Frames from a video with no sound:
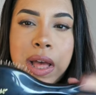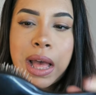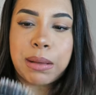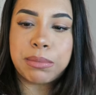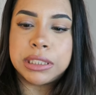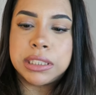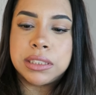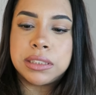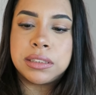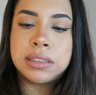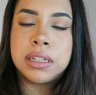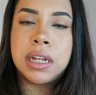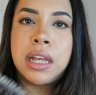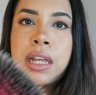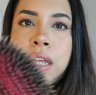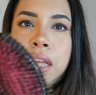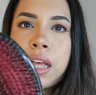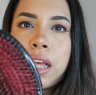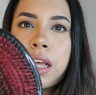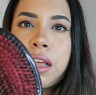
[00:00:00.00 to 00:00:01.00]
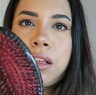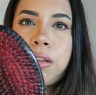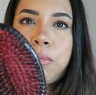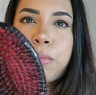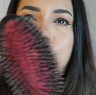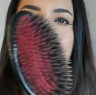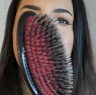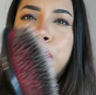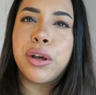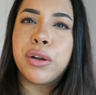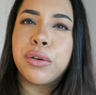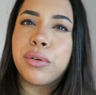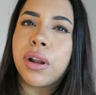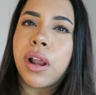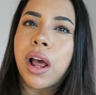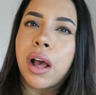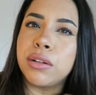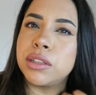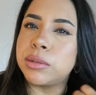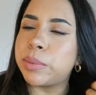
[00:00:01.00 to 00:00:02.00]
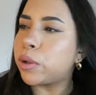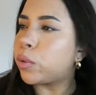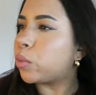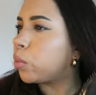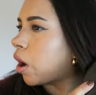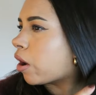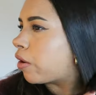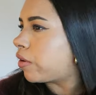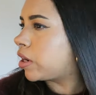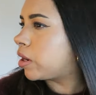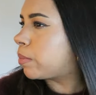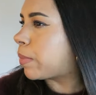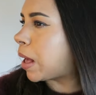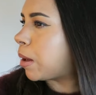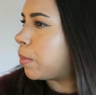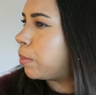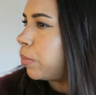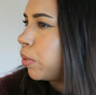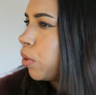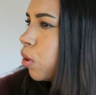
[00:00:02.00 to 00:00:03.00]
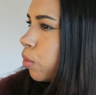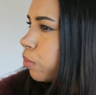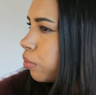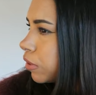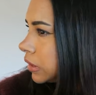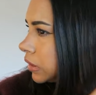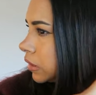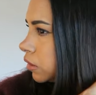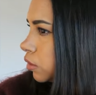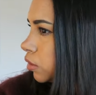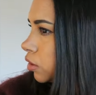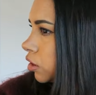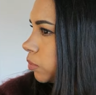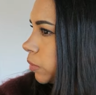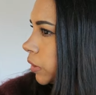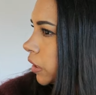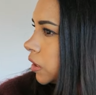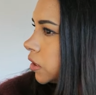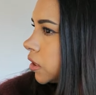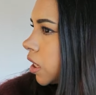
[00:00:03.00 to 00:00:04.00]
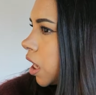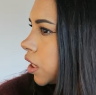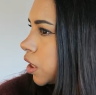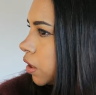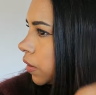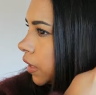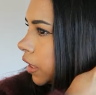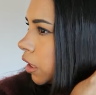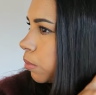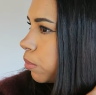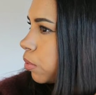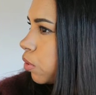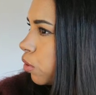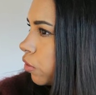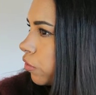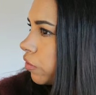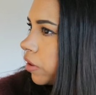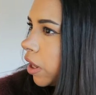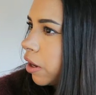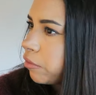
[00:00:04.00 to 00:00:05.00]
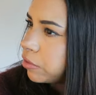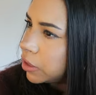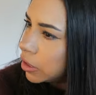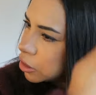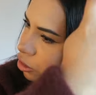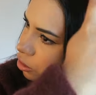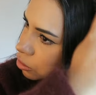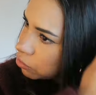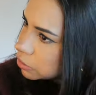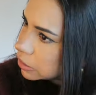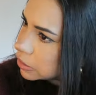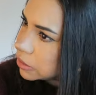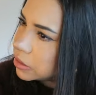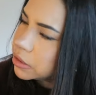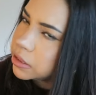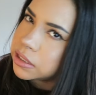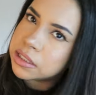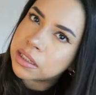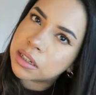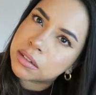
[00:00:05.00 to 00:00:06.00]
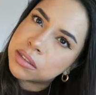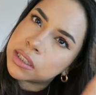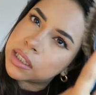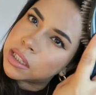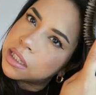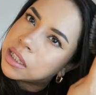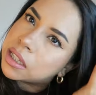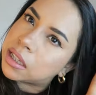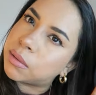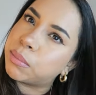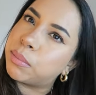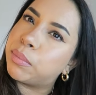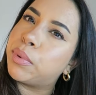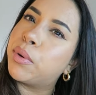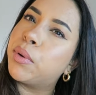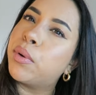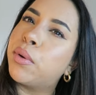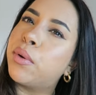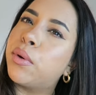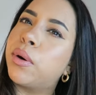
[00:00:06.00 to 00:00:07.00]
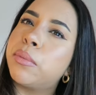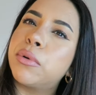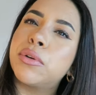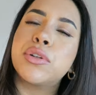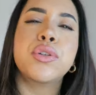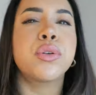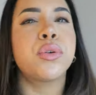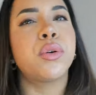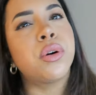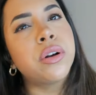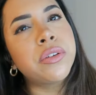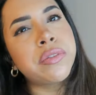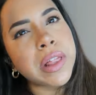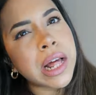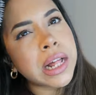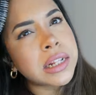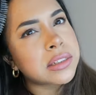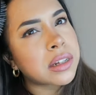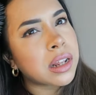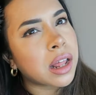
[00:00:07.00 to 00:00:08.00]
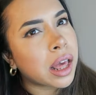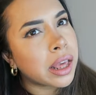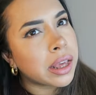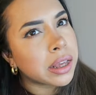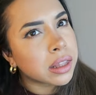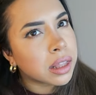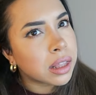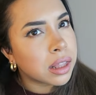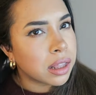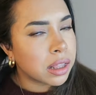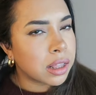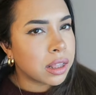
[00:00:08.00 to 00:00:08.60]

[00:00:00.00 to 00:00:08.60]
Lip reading: Amazon. I was a bit worried about boar bristles because I don't eat pork for like religious reasons, and I was thinking boar, I'm not sure if that's like,